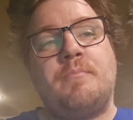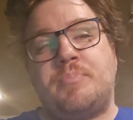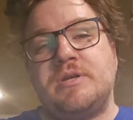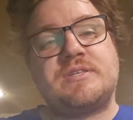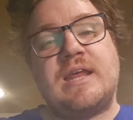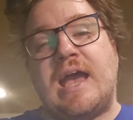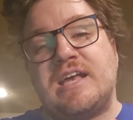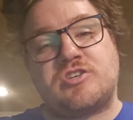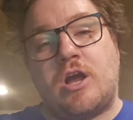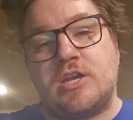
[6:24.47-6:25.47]
But he's going to
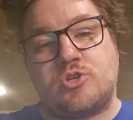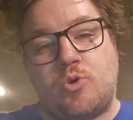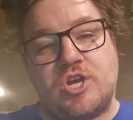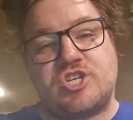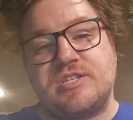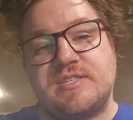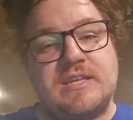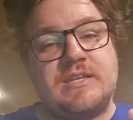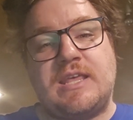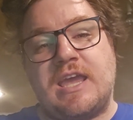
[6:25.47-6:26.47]
ask all his questions in
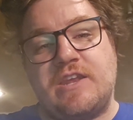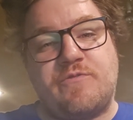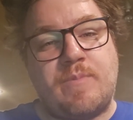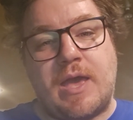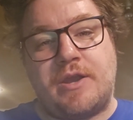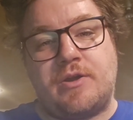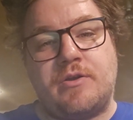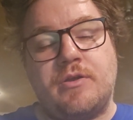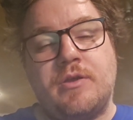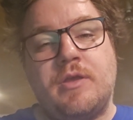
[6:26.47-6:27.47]
a negative
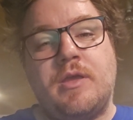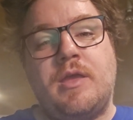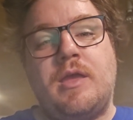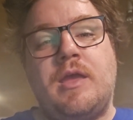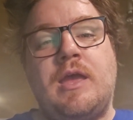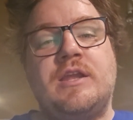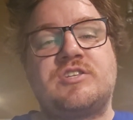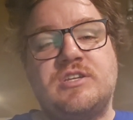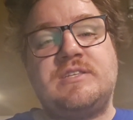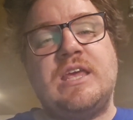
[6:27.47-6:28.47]
manner, and it's
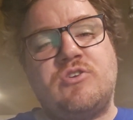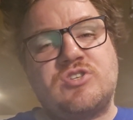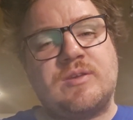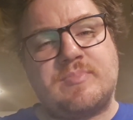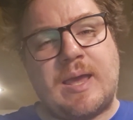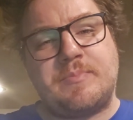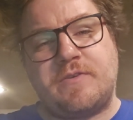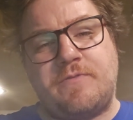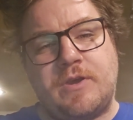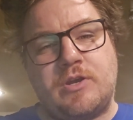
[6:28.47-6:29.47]
going to take you some time to
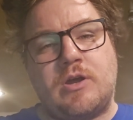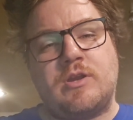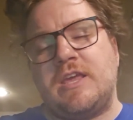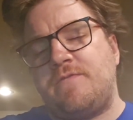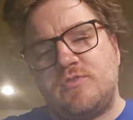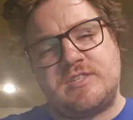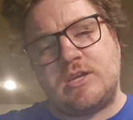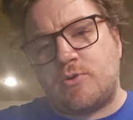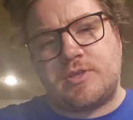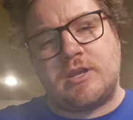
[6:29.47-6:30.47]
figure out. If you
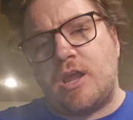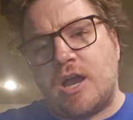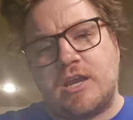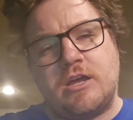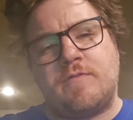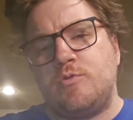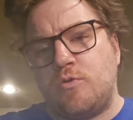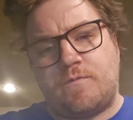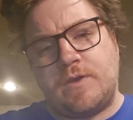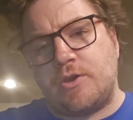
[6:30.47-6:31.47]
stick with it long enough, you
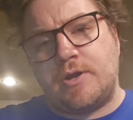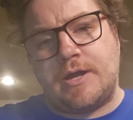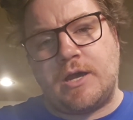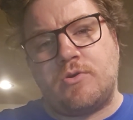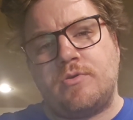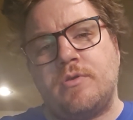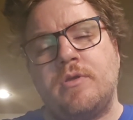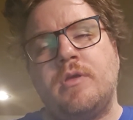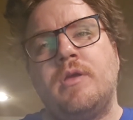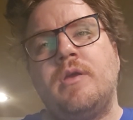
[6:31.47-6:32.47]
will figure it out.
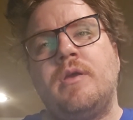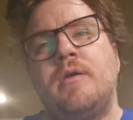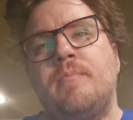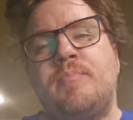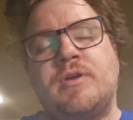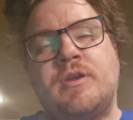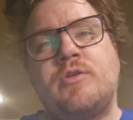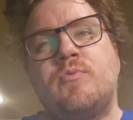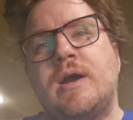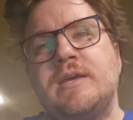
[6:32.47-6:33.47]
But
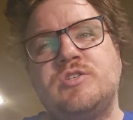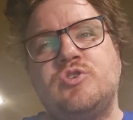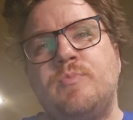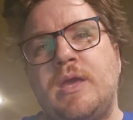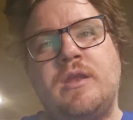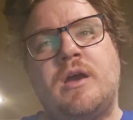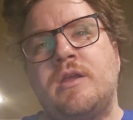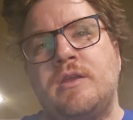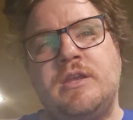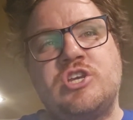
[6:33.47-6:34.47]
otherwise, you may not
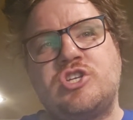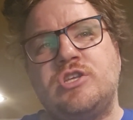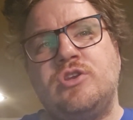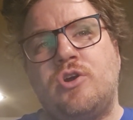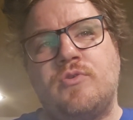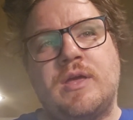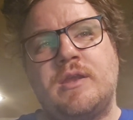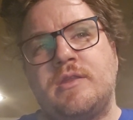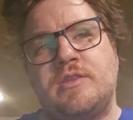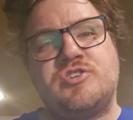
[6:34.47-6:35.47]
initially know
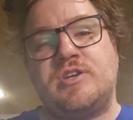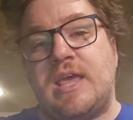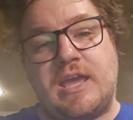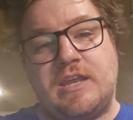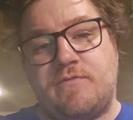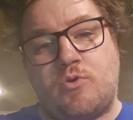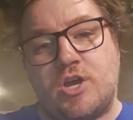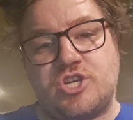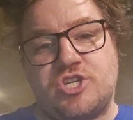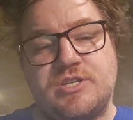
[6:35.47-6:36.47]
that these are negative
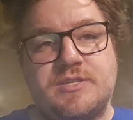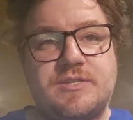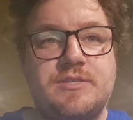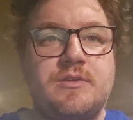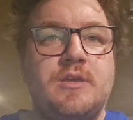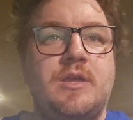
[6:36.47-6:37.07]
questions.